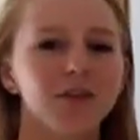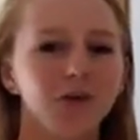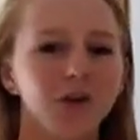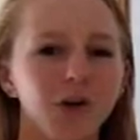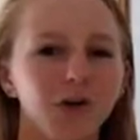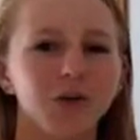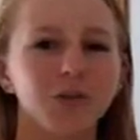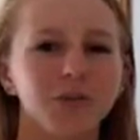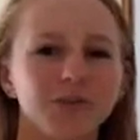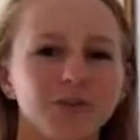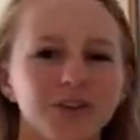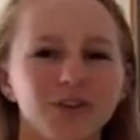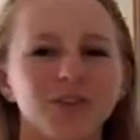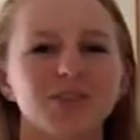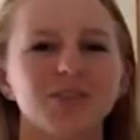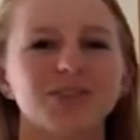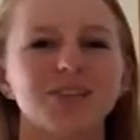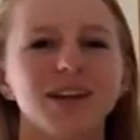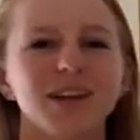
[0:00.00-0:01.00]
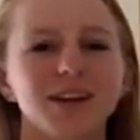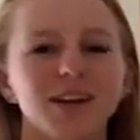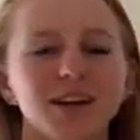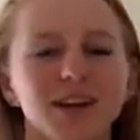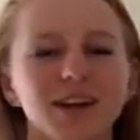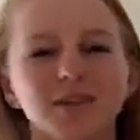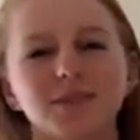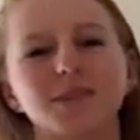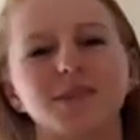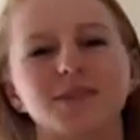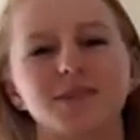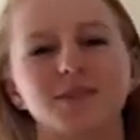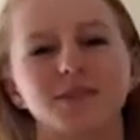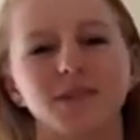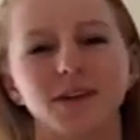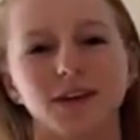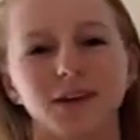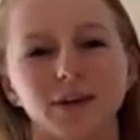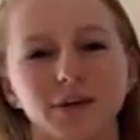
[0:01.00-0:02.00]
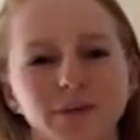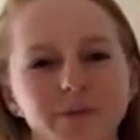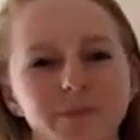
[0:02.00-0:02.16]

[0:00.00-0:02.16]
volume and surface area of a sphere.